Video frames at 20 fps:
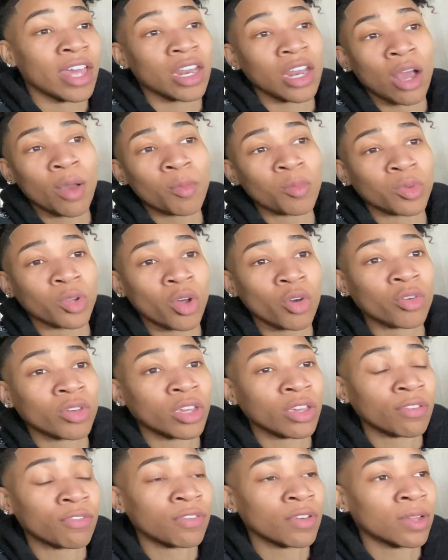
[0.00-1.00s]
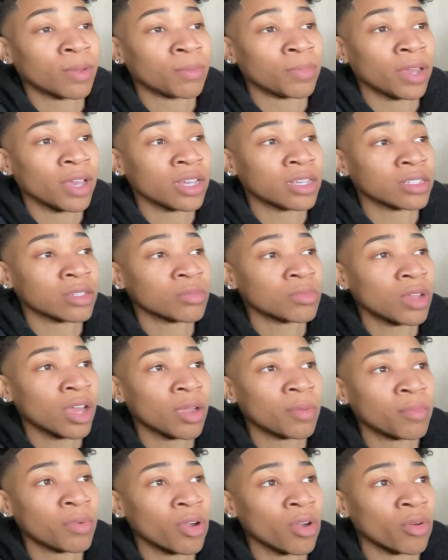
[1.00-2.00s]
And I'm low key feeling bad because I'm
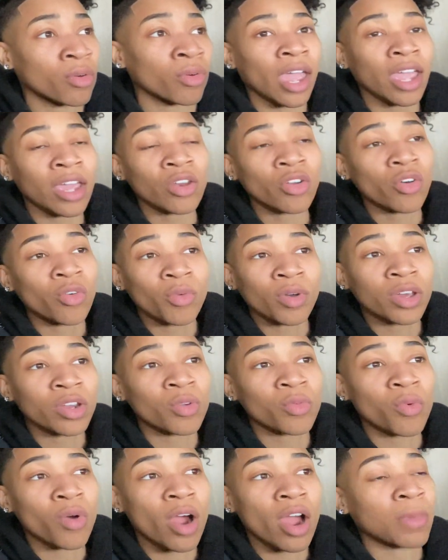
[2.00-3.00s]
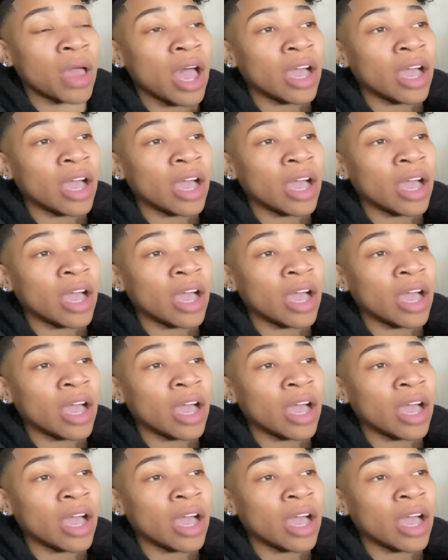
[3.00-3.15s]
like, bro, ain't no way to work.